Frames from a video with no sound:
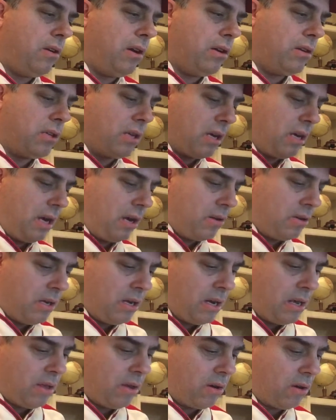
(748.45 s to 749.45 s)
Here's a here's
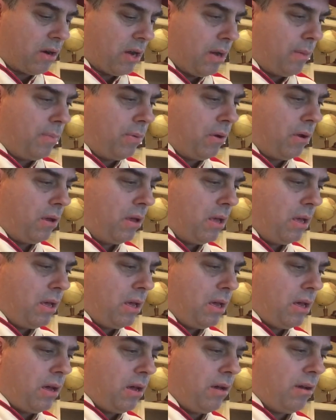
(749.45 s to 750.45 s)
another couple
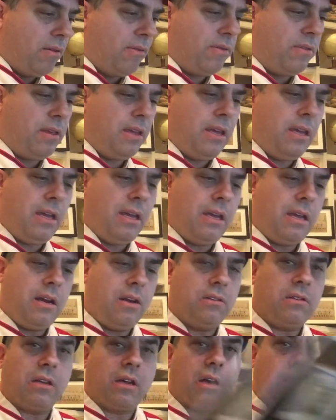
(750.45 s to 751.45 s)
of the
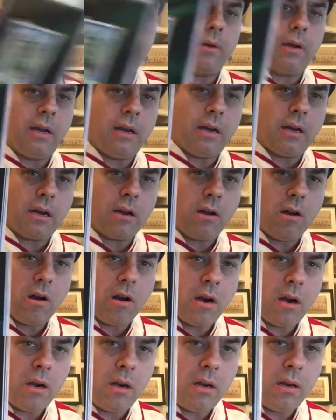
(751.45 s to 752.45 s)
here's a Cabrera
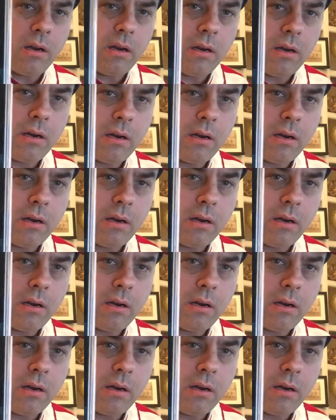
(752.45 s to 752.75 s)
card,